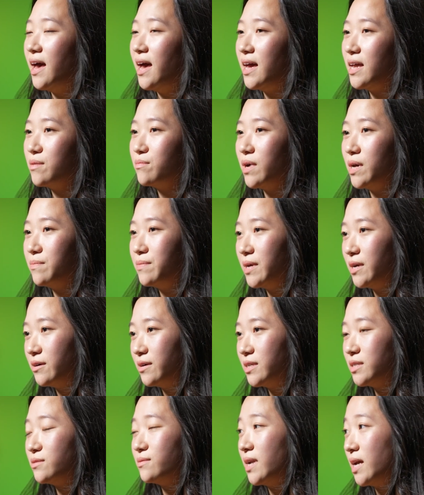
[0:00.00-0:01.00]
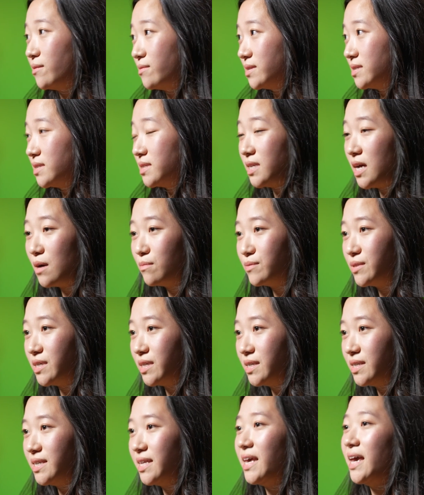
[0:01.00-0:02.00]
And my parents, when I was
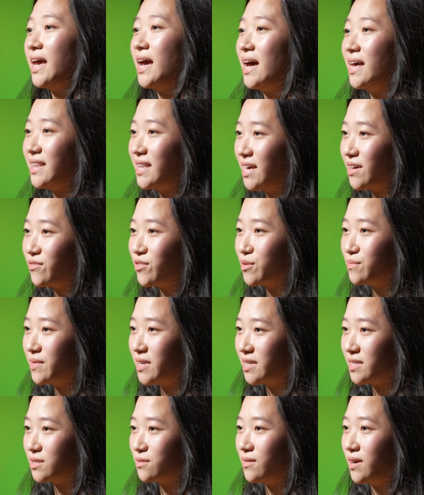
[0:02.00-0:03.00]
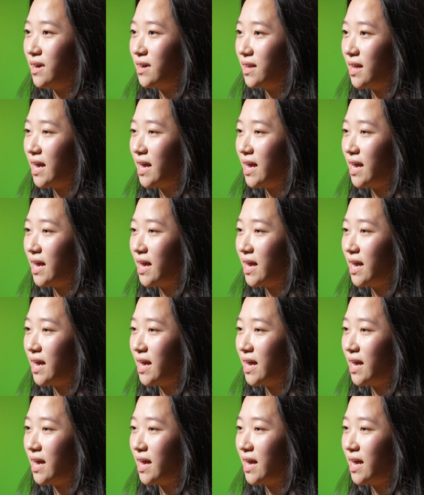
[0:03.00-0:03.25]
adopted, they had that for me as well.